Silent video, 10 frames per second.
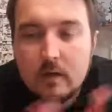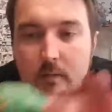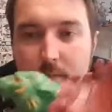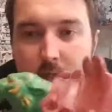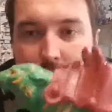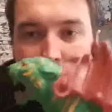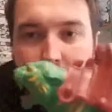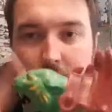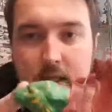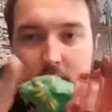Missing
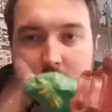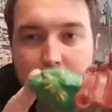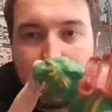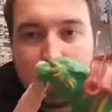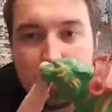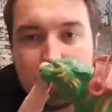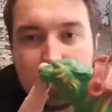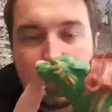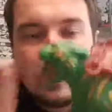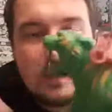the headpiece,
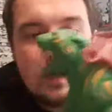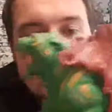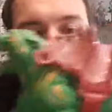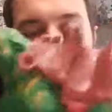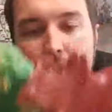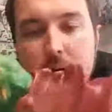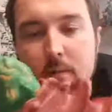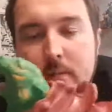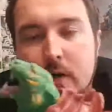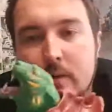
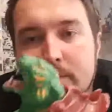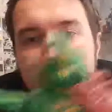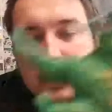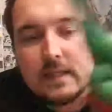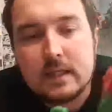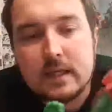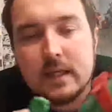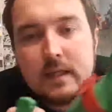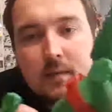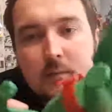but
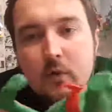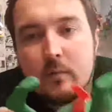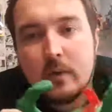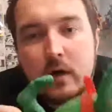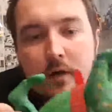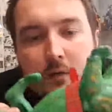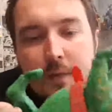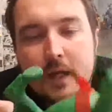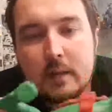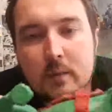basically the important part if you're
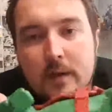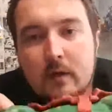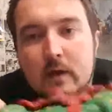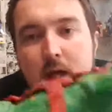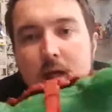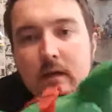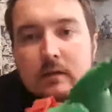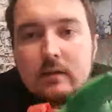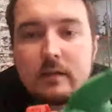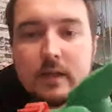picking up a Battle Cat
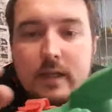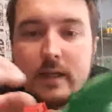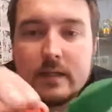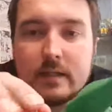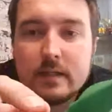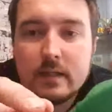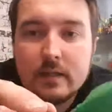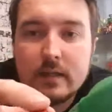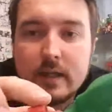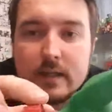is
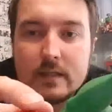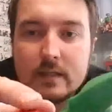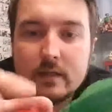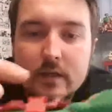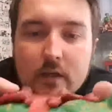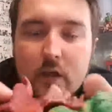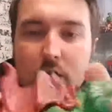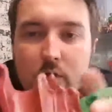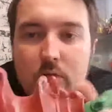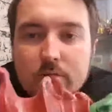this.
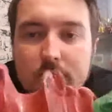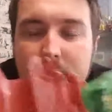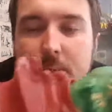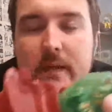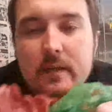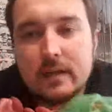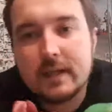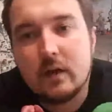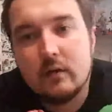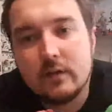I mean, I
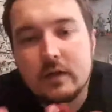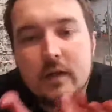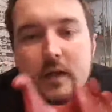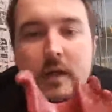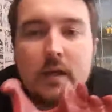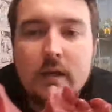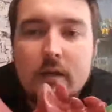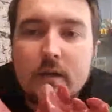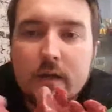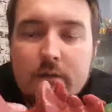say often,
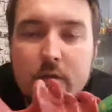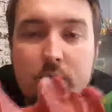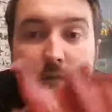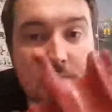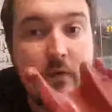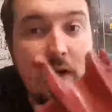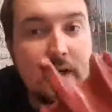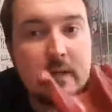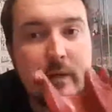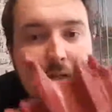if you find
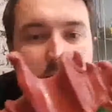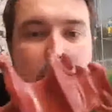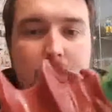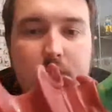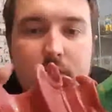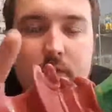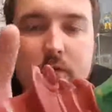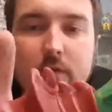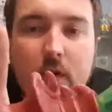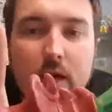He-Man stuff, you'll
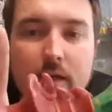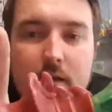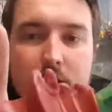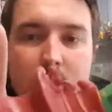find